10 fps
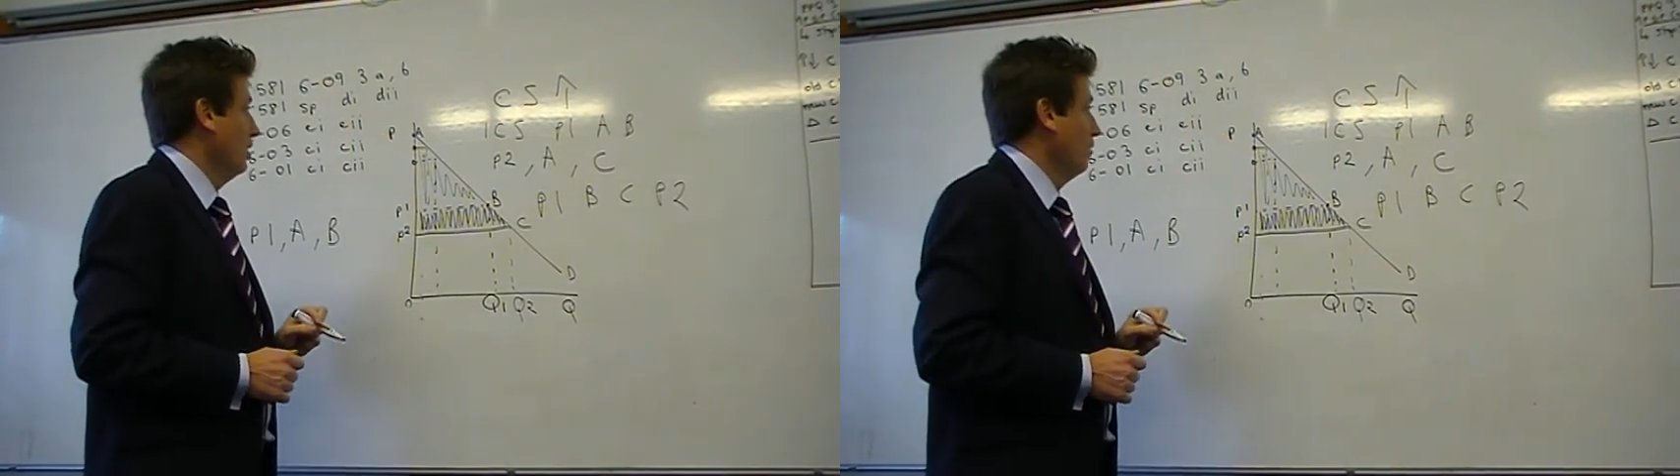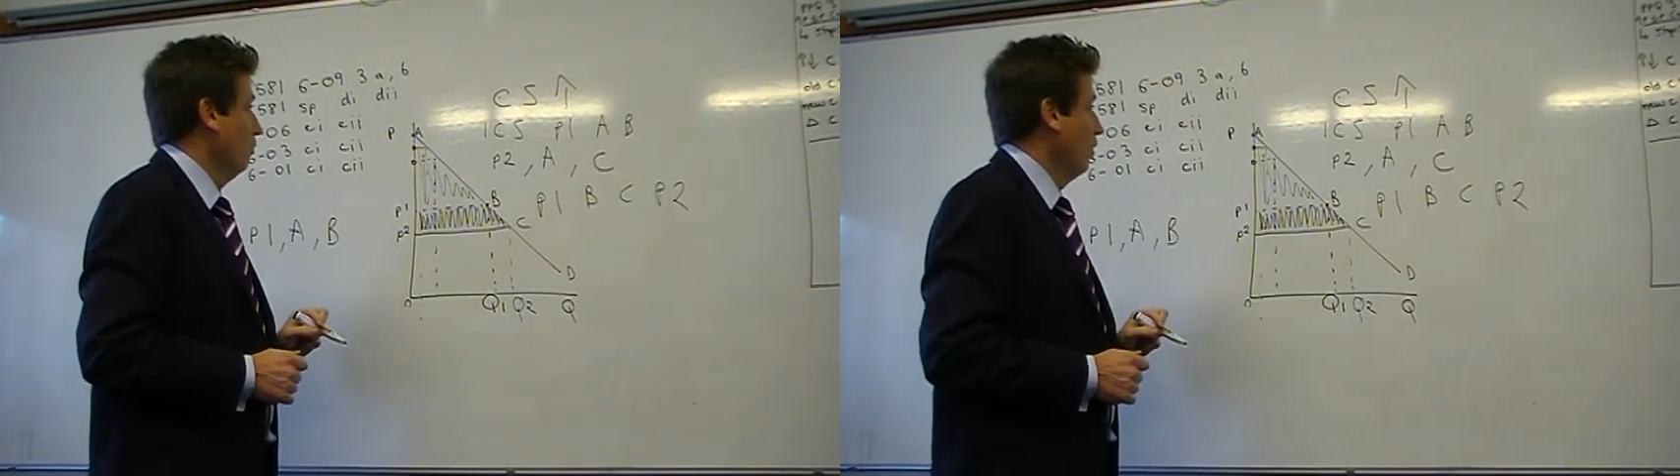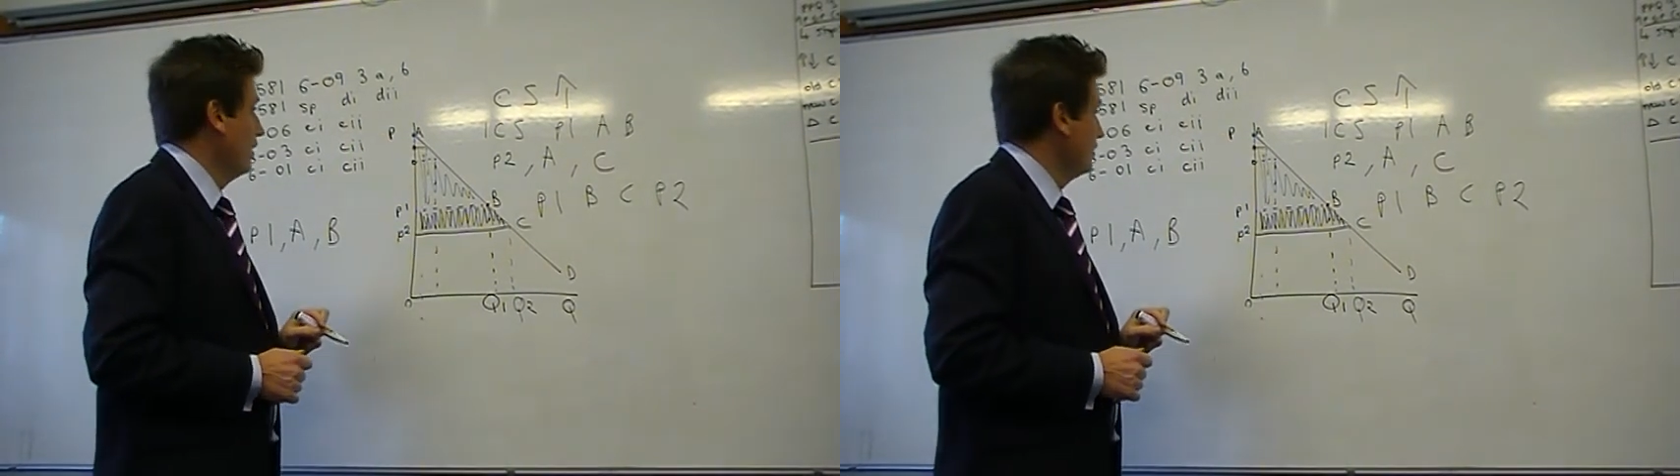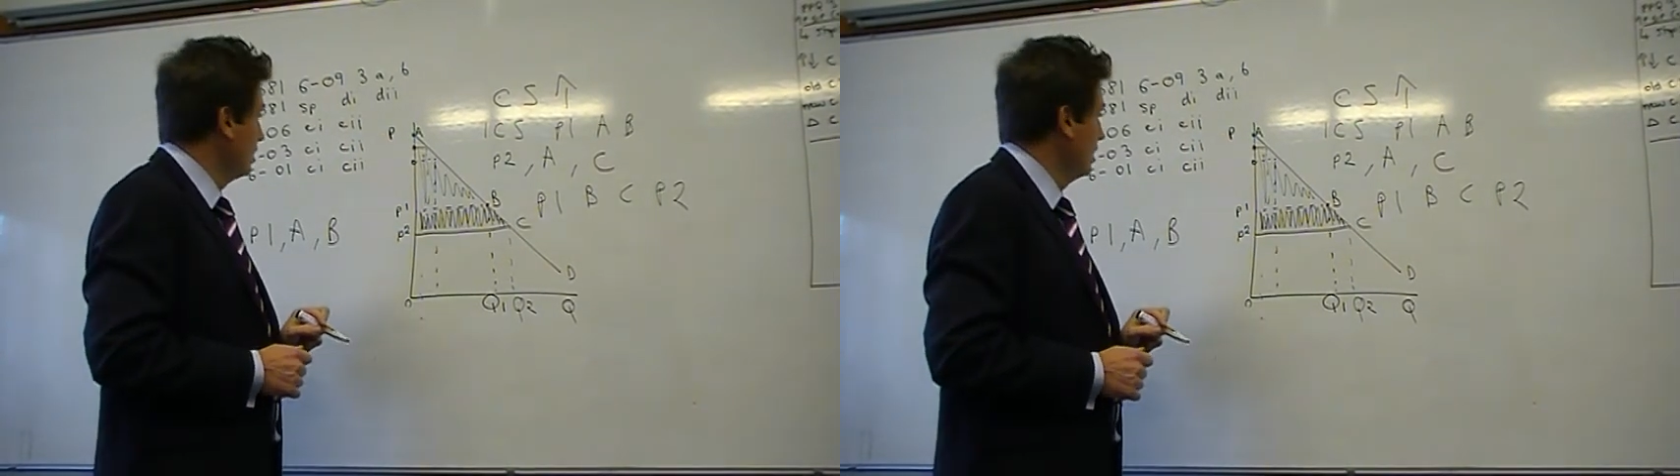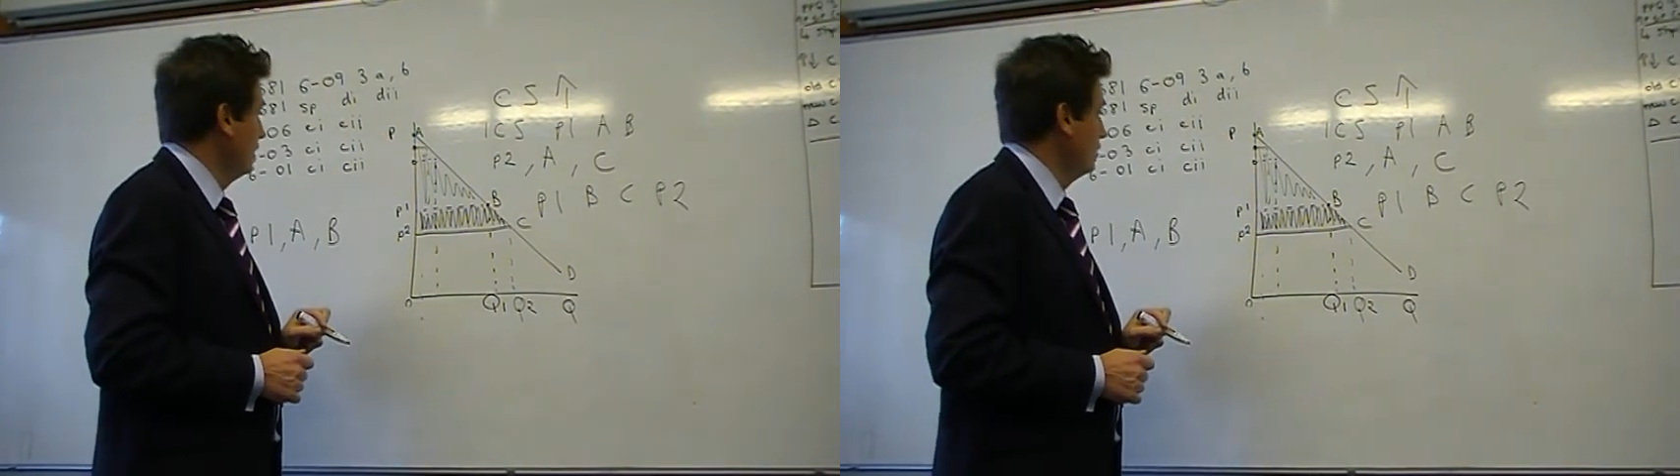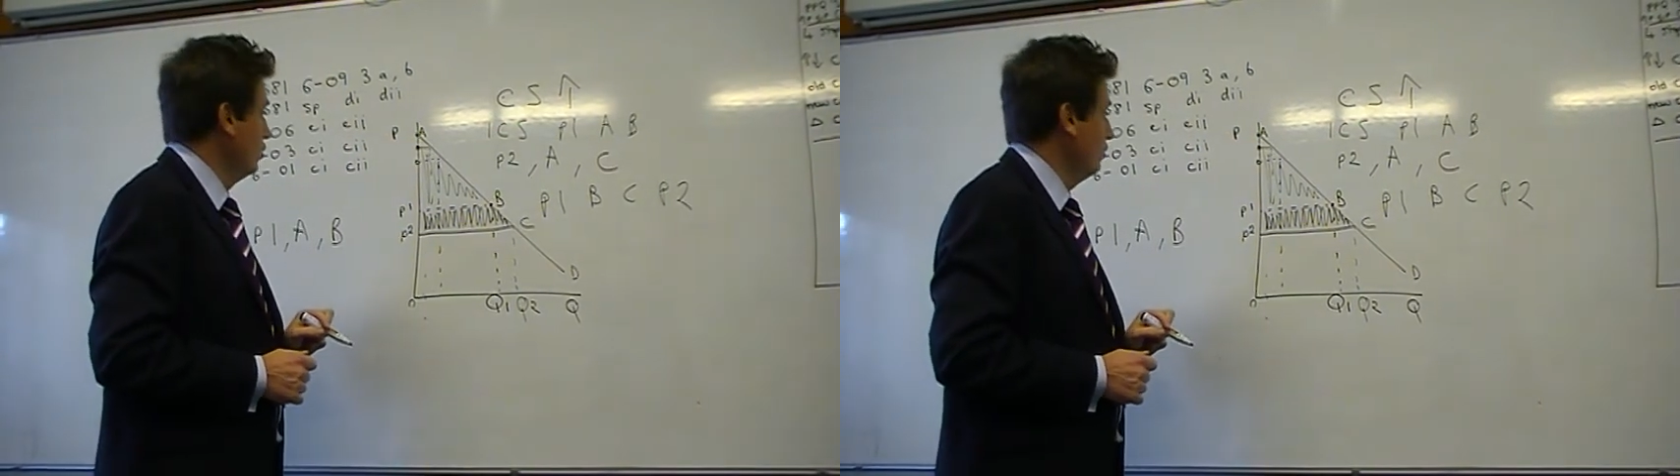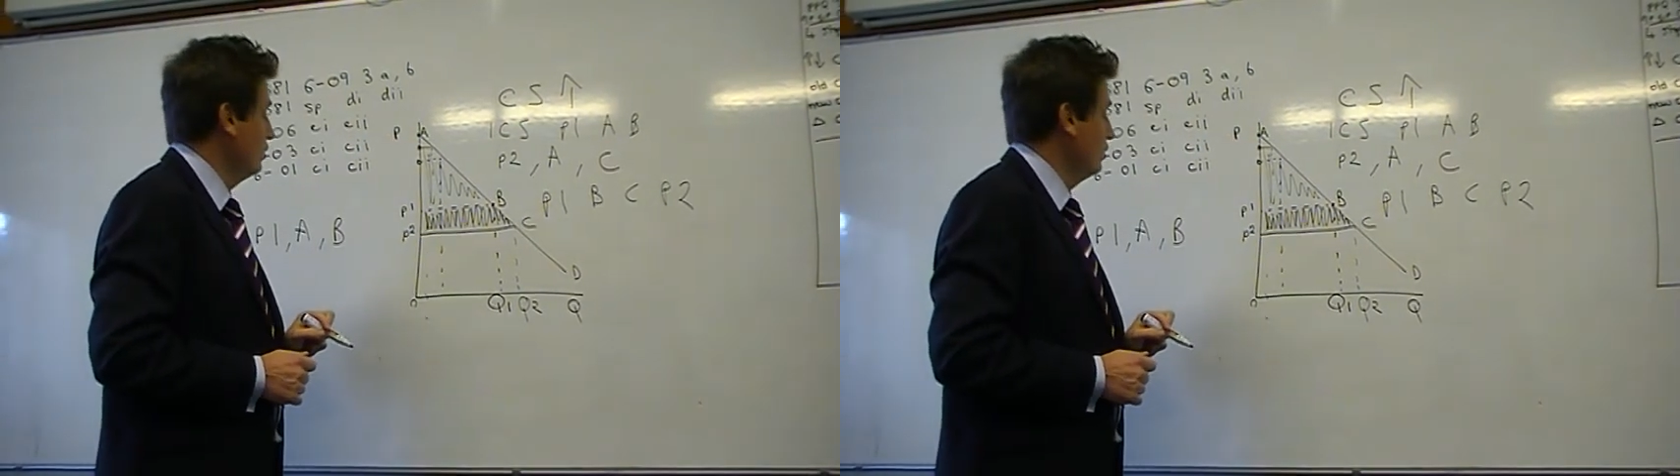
What is the new